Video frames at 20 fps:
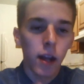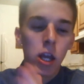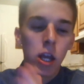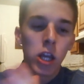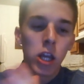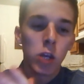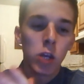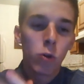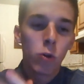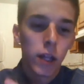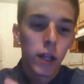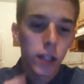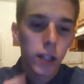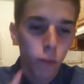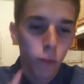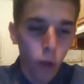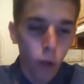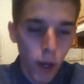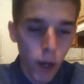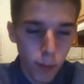you're at
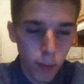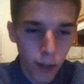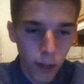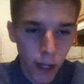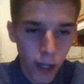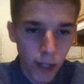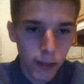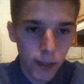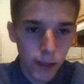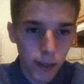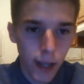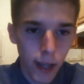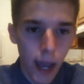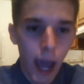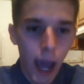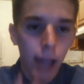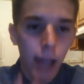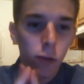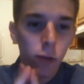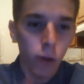the right place,
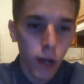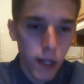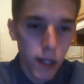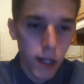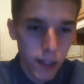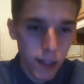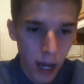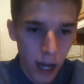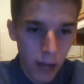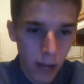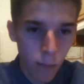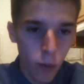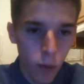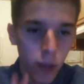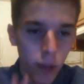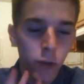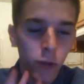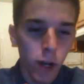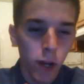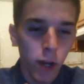at the right time,
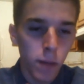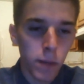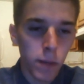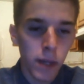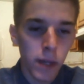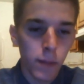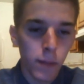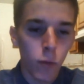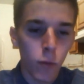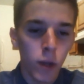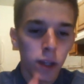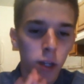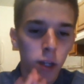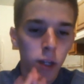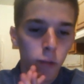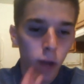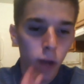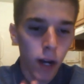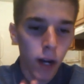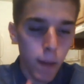with the right people, with
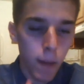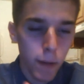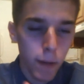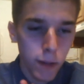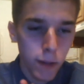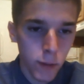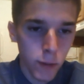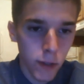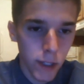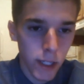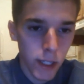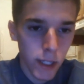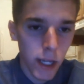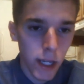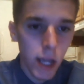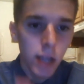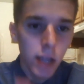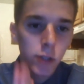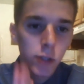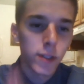the right
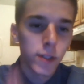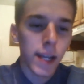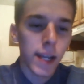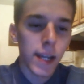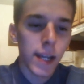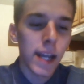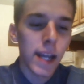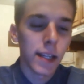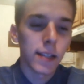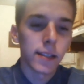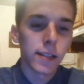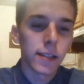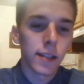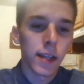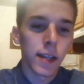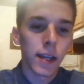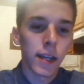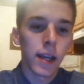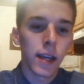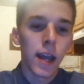opportunity to take this
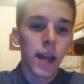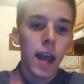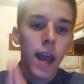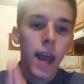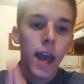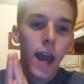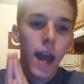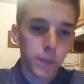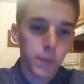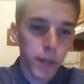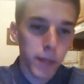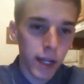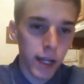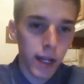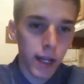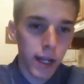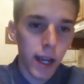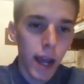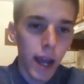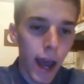thing as
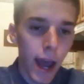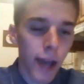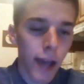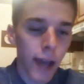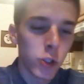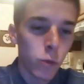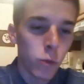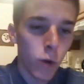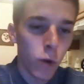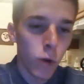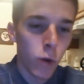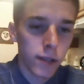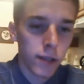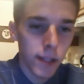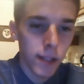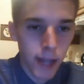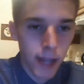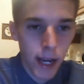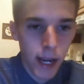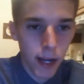big as you want
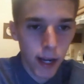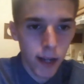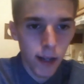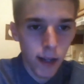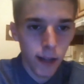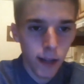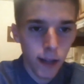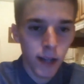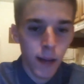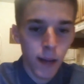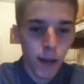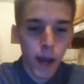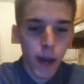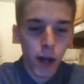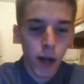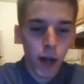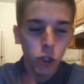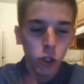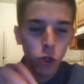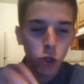to take it. It does not
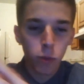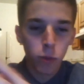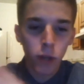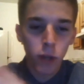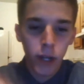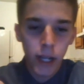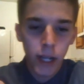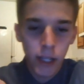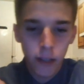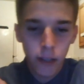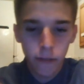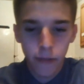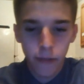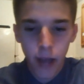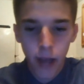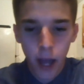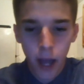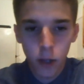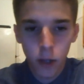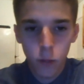matter. You plug in the
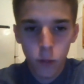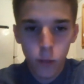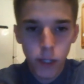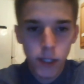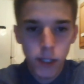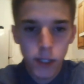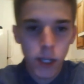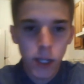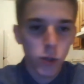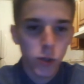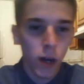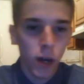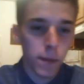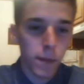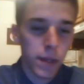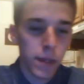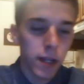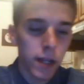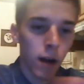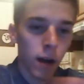value, and we teach you how
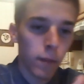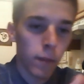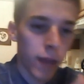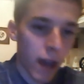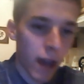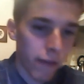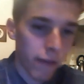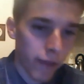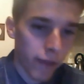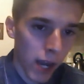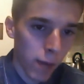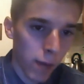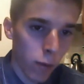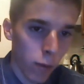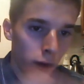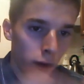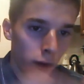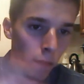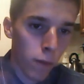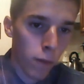to become that
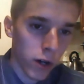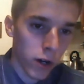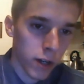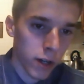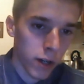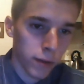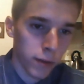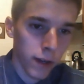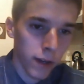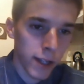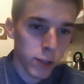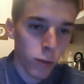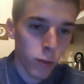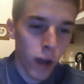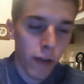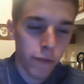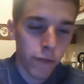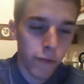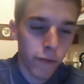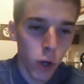valuable, or the marketplace
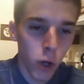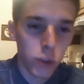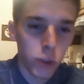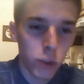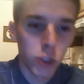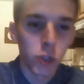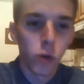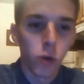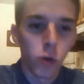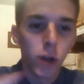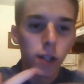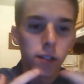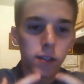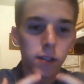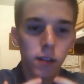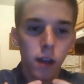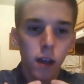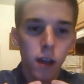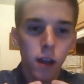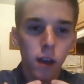will have no
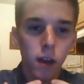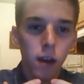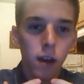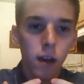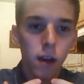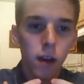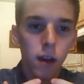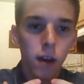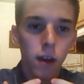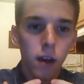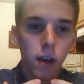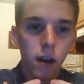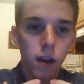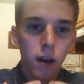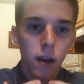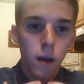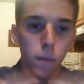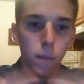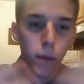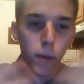choice
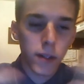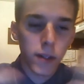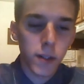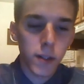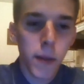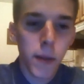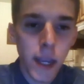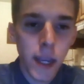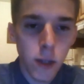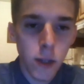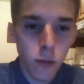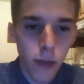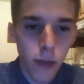but to pay you